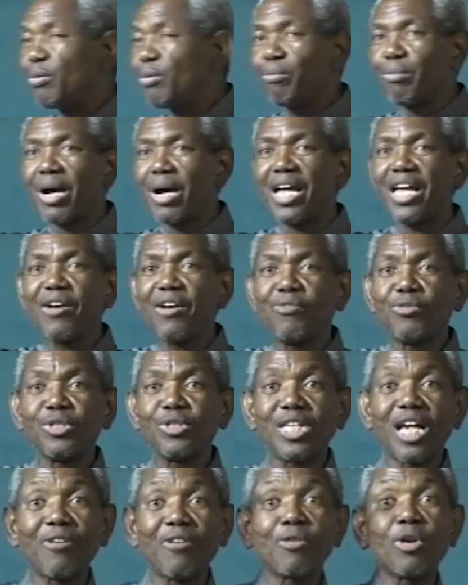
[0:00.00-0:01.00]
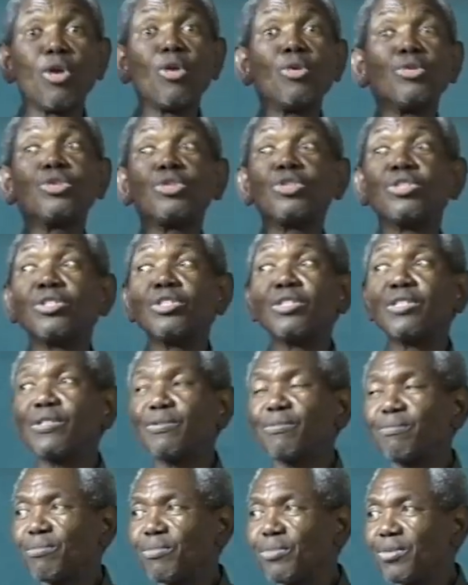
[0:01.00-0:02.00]
my heavens have closed
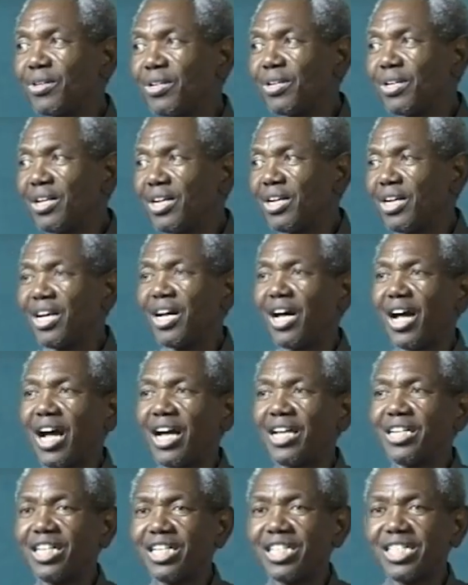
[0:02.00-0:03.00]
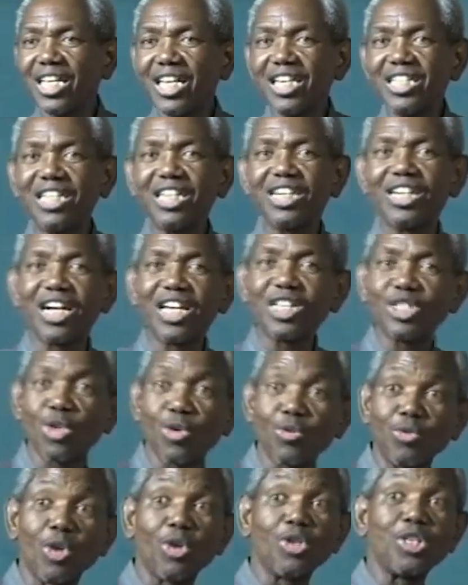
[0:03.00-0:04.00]
and they say the rest
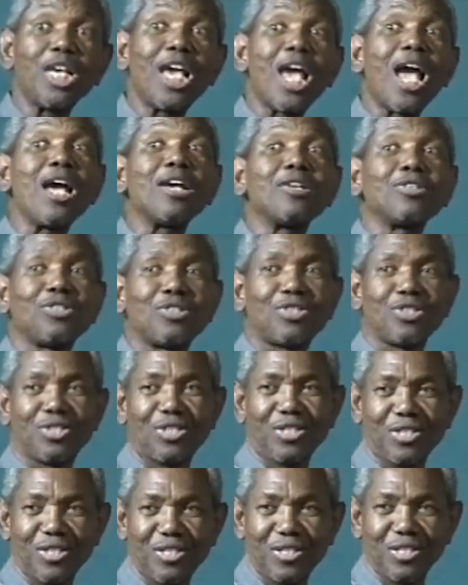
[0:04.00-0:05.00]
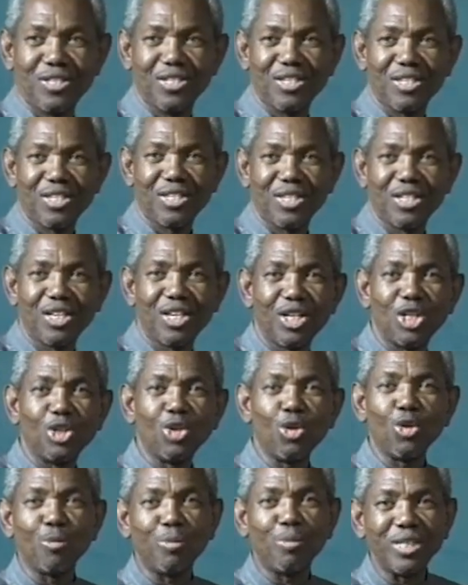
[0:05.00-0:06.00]
of your years
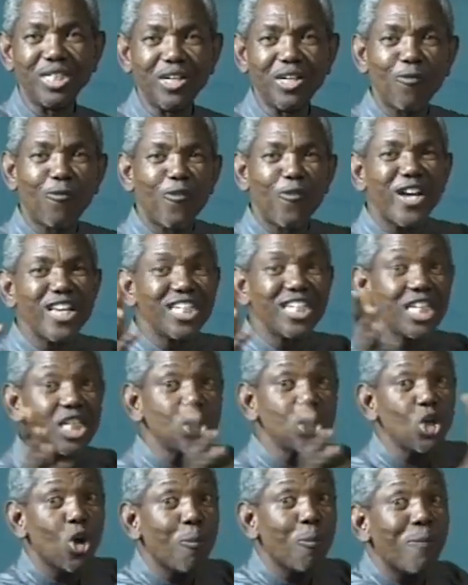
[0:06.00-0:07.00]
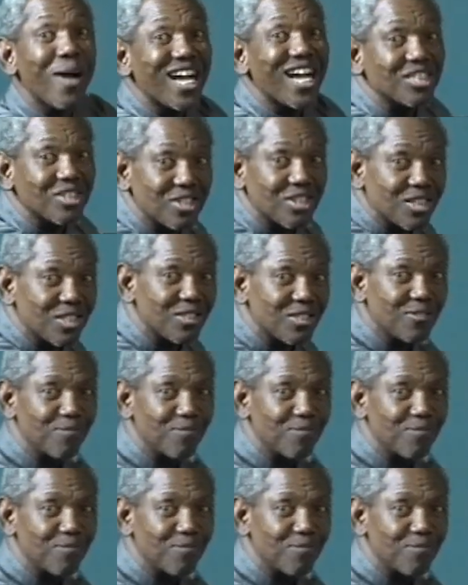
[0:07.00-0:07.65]
you'll be defending your past.